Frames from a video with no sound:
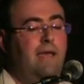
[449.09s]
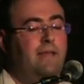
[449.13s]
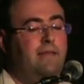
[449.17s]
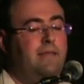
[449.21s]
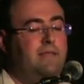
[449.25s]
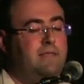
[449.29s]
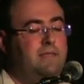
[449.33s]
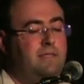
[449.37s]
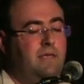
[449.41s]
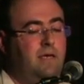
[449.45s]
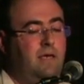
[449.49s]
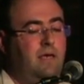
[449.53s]
It
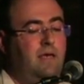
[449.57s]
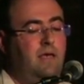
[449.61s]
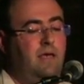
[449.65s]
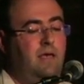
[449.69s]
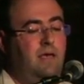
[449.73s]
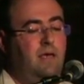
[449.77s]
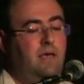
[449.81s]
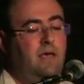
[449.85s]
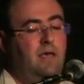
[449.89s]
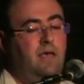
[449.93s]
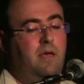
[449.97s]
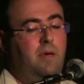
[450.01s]
is
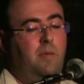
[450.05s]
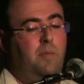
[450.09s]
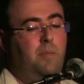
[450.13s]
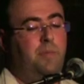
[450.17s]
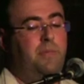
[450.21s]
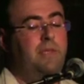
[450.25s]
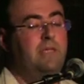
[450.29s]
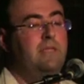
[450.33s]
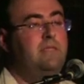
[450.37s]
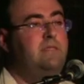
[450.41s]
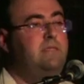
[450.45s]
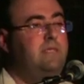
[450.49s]
a
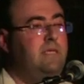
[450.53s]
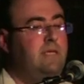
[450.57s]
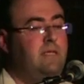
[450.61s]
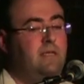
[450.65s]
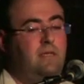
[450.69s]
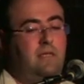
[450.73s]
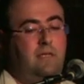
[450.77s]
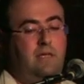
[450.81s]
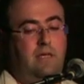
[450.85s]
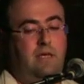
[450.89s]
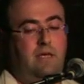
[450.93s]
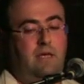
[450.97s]

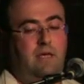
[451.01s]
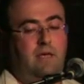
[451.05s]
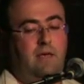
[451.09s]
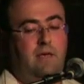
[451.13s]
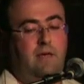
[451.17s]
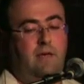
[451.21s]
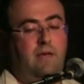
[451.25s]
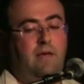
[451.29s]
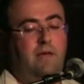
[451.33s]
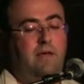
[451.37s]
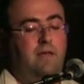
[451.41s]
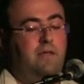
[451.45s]

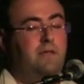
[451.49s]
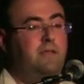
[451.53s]
built-in